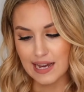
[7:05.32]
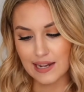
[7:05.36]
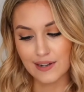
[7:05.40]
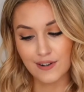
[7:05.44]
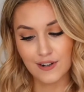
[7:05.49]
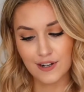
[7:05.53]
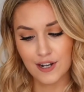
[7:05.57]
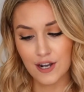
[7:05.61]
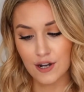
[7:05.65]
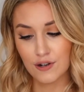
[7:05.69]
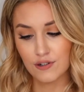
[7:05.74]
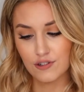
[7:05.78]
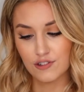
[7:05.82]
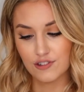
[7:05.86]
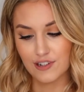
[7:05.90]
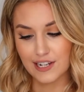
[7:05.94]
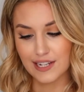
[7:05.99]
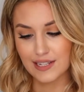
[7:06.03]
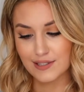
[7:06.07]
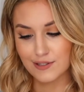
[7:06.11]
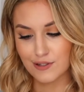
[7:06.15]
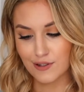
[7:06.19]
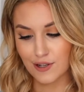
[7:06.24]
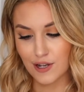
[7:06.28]
and cold
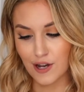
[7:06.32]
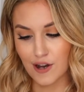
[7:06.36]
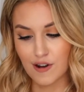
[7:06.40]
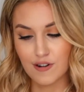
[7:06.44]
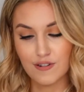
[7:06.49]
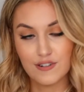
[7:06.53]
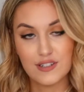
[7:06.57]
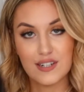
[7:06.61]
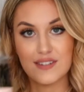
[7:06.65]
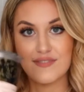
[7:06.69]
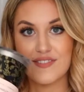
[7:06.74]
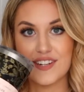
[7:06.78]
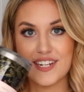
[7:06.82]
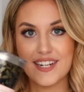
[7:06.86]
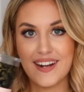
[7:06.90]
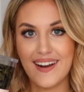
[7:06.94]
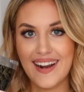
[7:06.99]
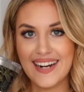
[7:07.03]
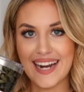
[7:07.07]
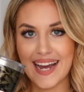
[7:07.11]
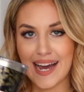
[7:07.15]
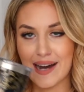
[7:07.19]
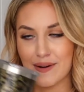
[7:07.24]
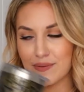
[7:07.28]
drinks cold for
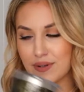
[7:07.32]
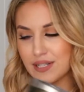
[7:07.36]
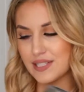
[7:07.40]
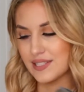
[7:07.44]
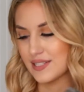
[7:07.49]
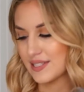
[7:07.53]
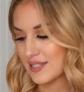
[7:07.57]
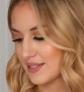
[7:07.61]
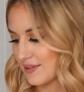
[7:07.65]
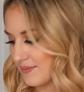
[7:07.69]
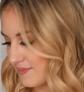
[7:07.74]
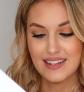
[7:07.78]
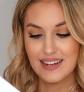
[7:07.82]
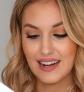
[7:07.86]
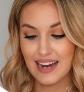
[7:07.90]
9 hours.